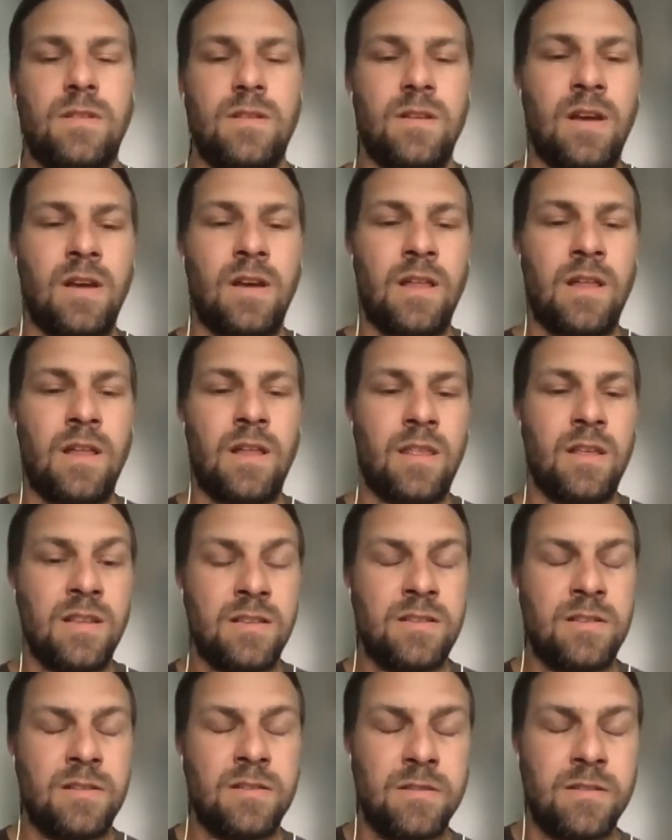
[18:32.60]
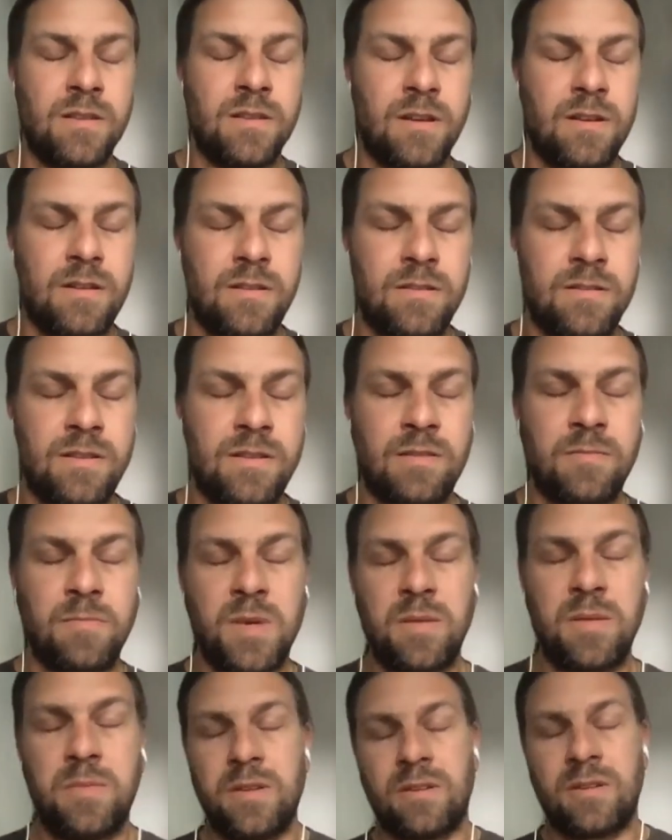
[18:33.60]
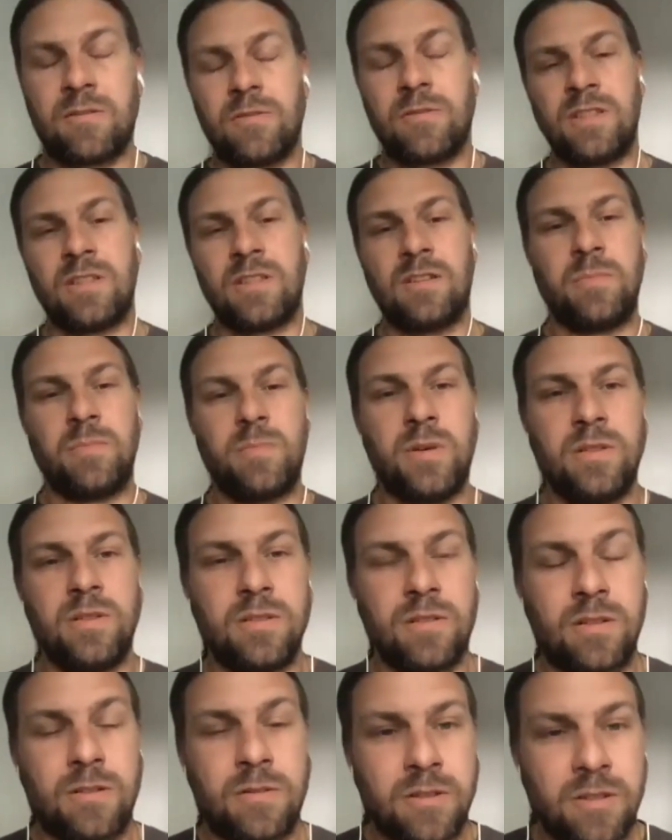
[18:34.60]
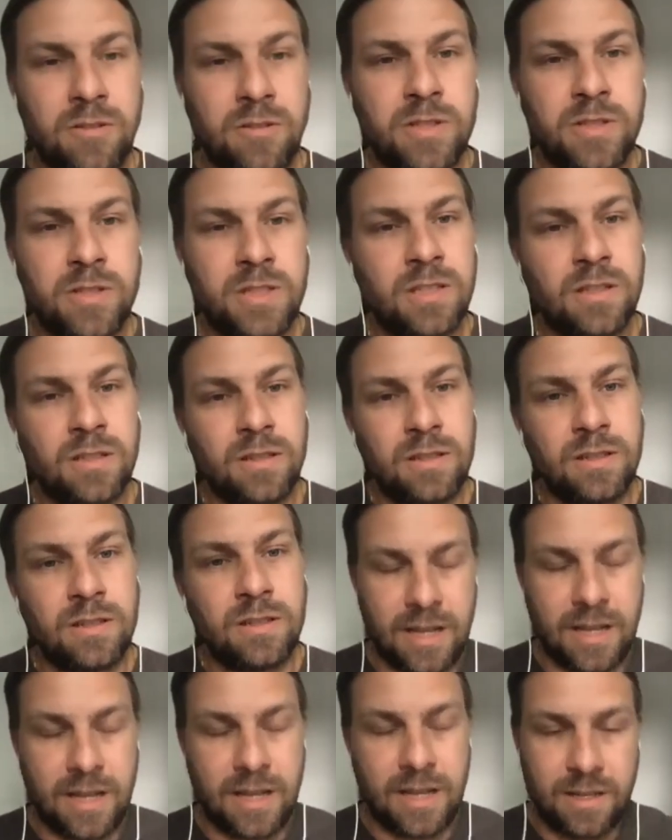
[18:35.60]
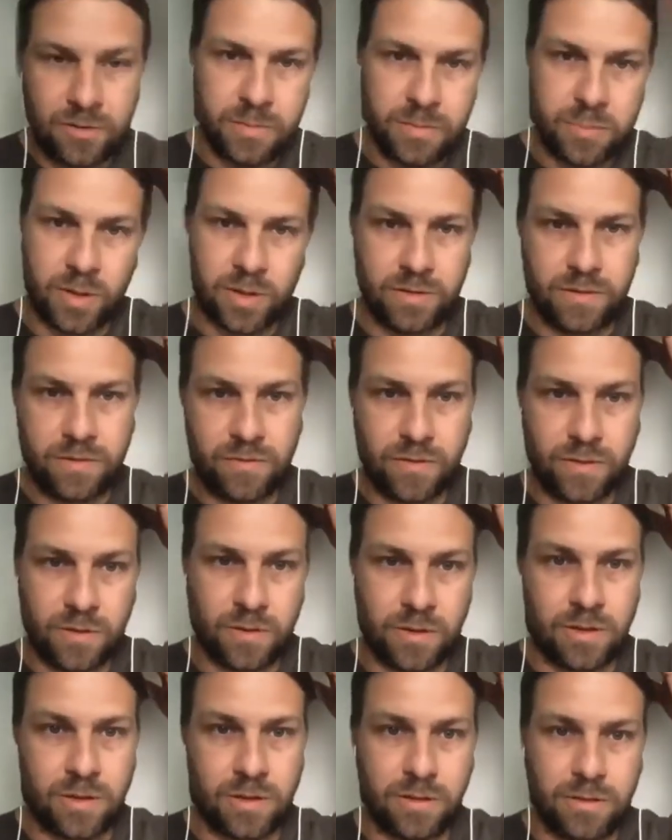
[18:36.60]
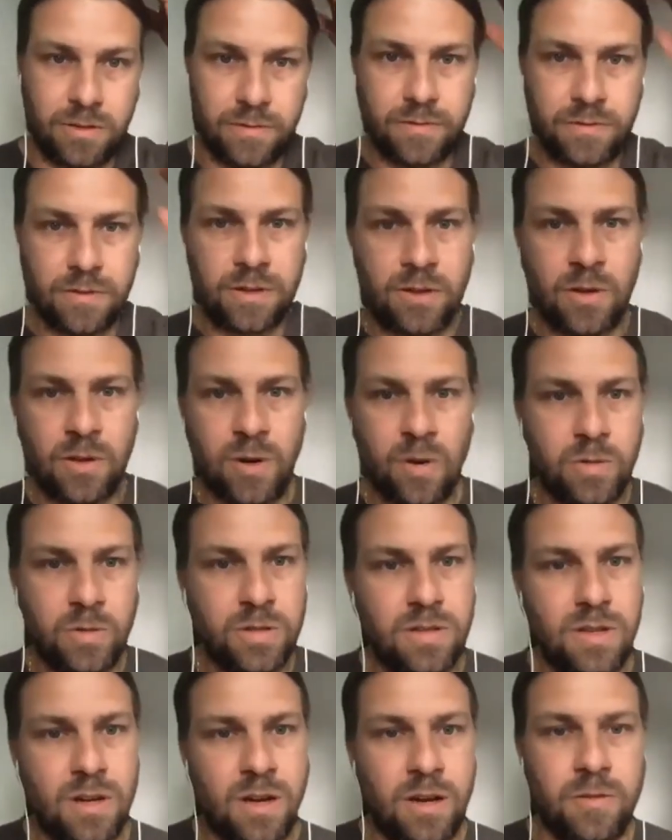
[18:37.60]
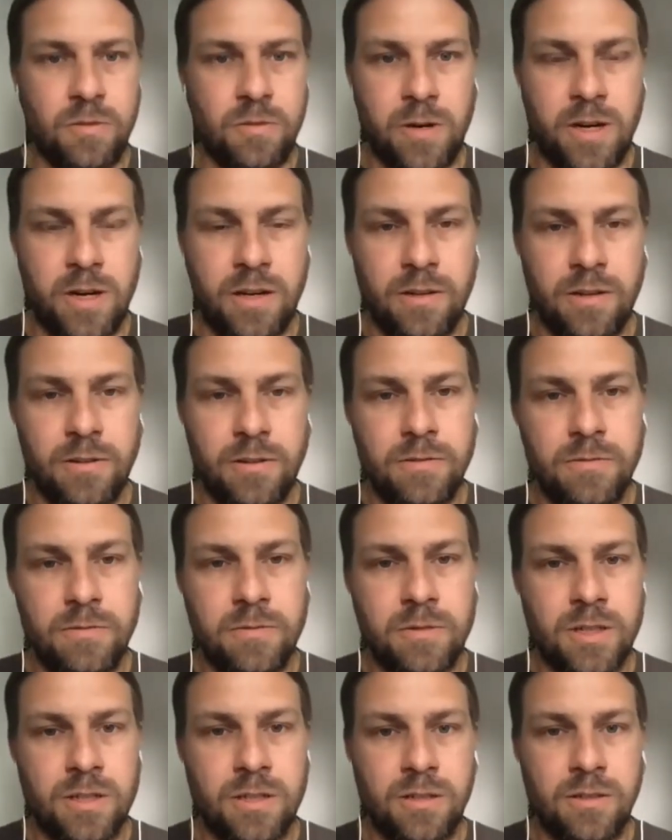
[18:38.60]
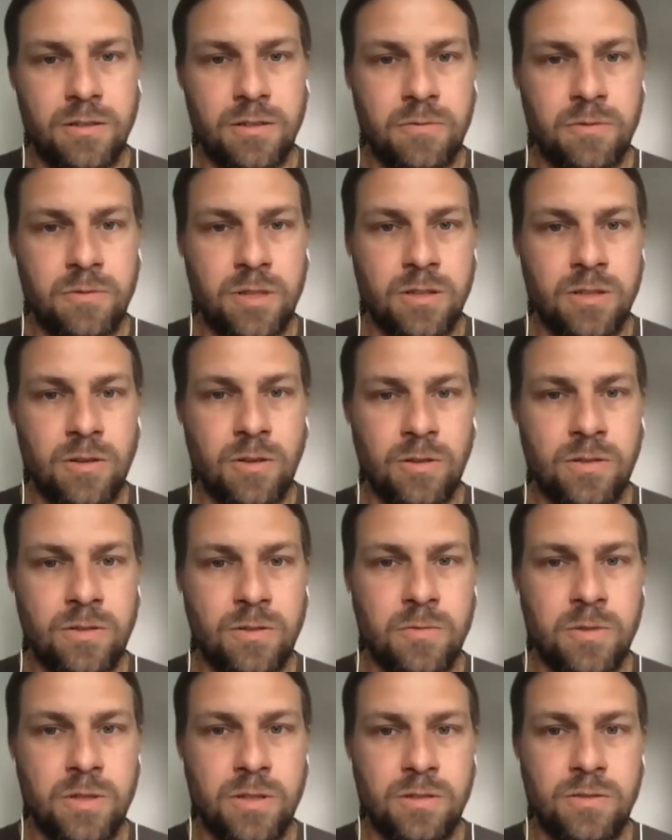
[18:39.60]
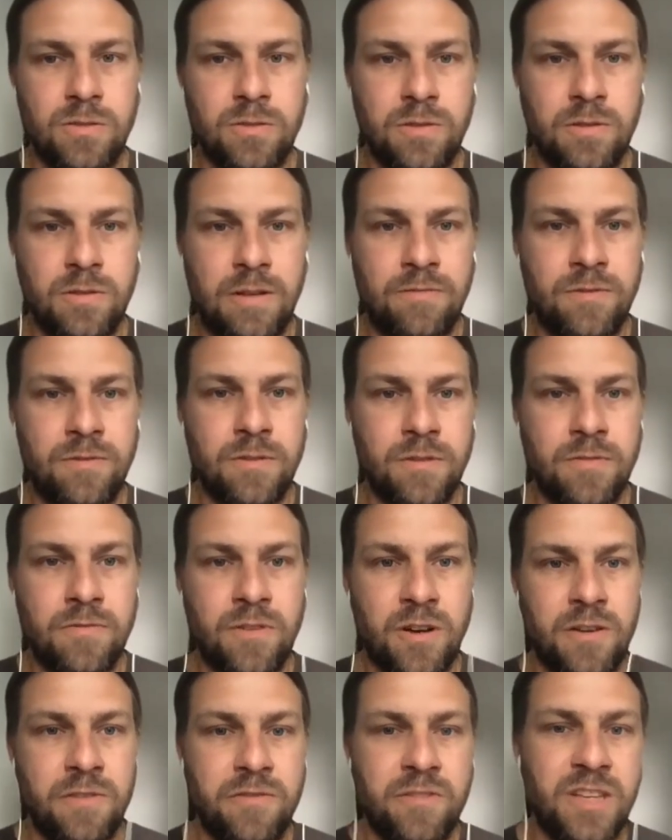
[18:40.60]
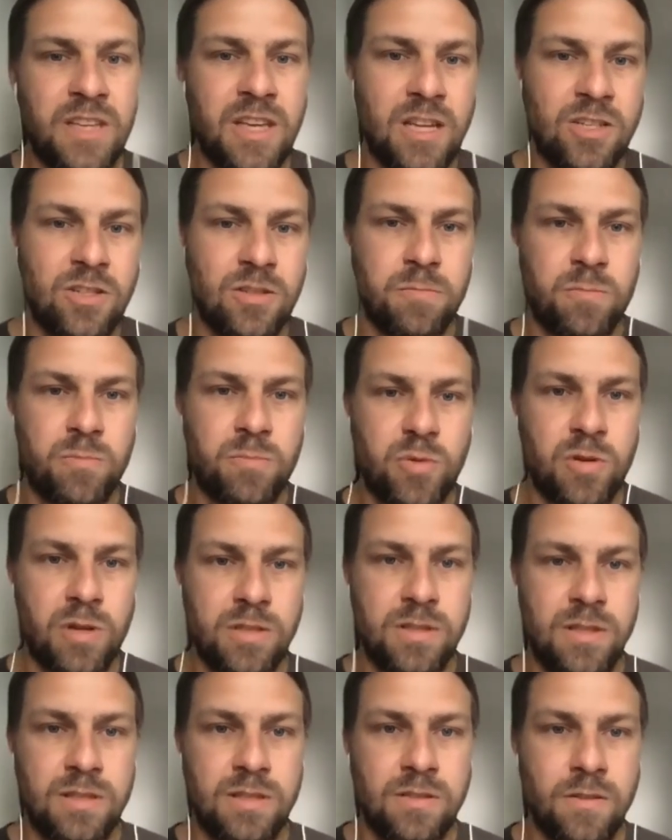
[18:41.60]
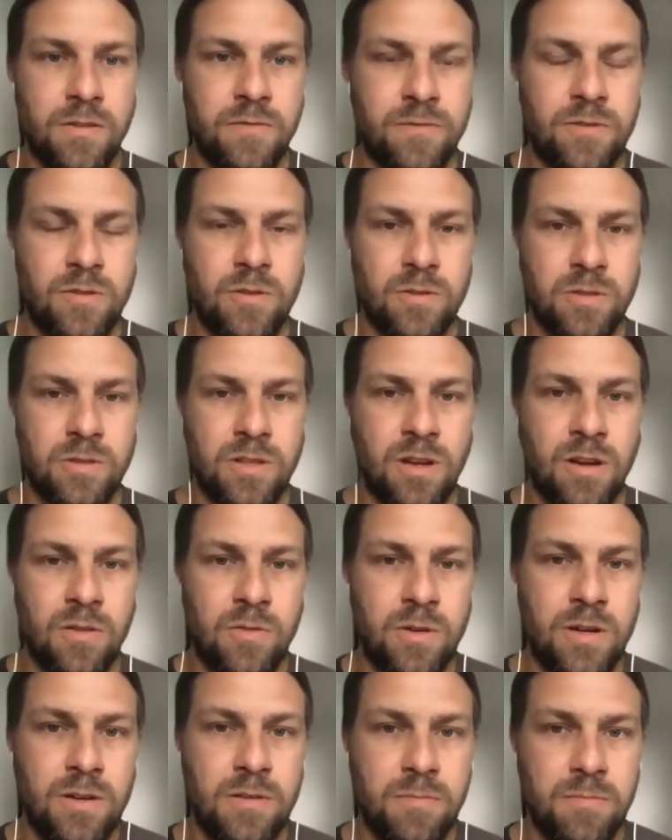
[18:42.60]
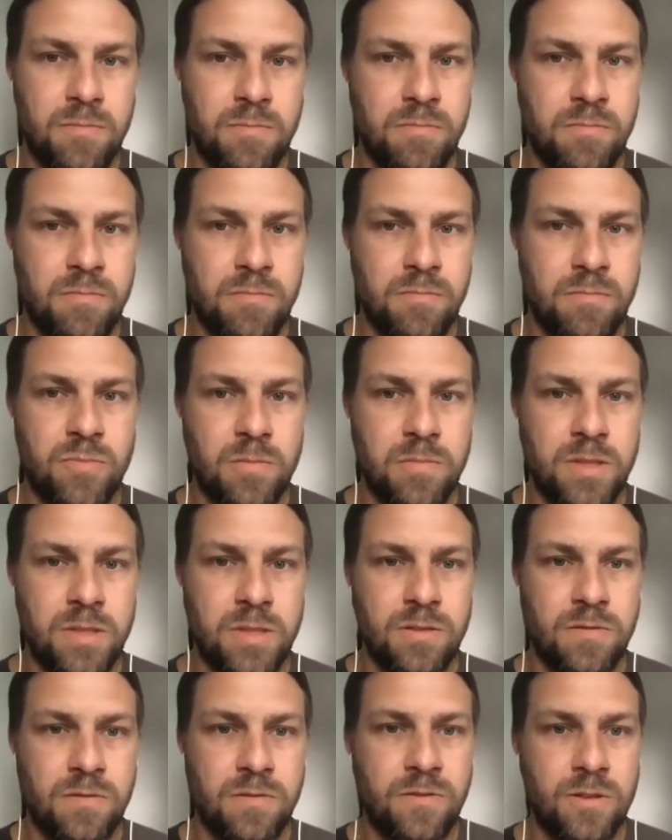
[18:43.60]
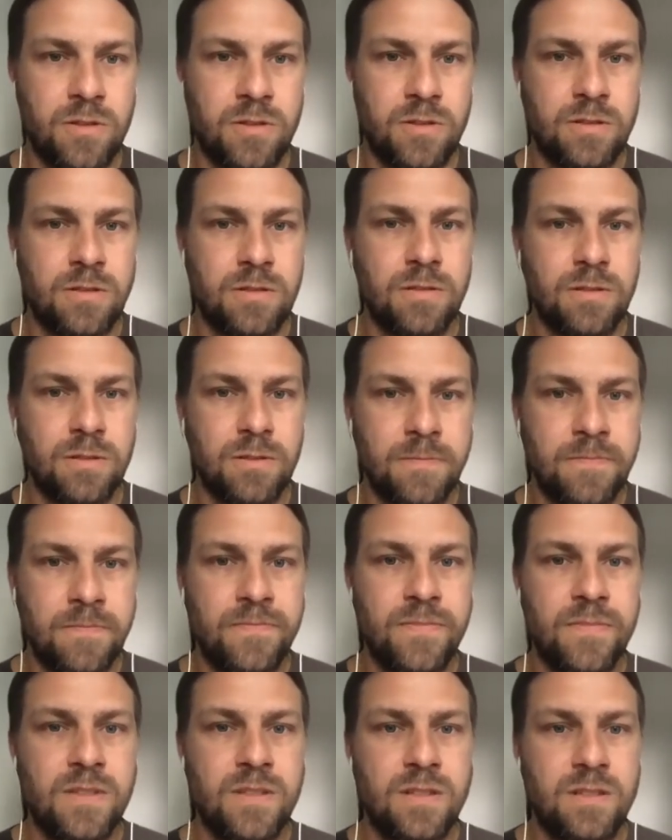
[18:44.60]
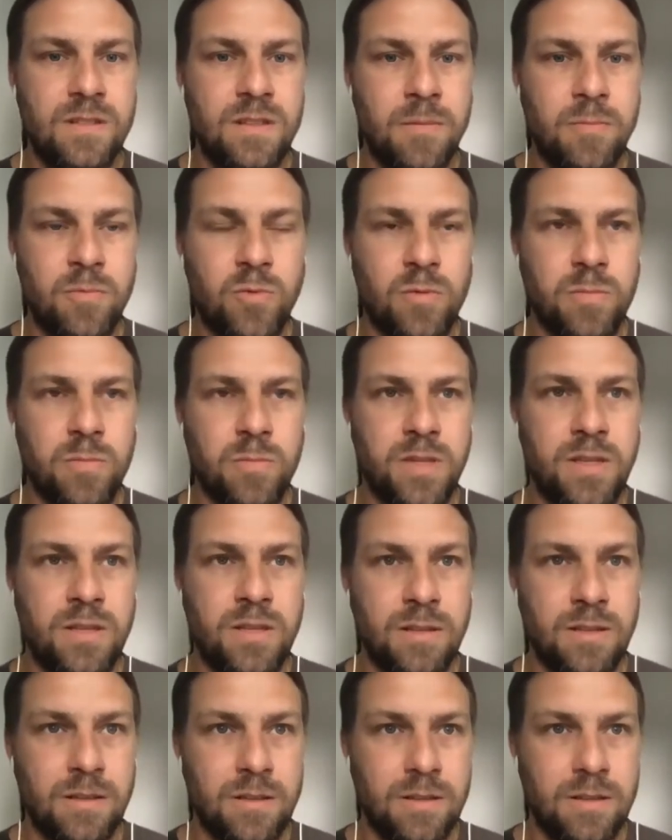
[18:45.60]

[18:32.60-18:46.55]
I think that may be a critical point or a critical entry point for closed hardware, where we also want to have a verification process of closed hardware, and probably the first step will be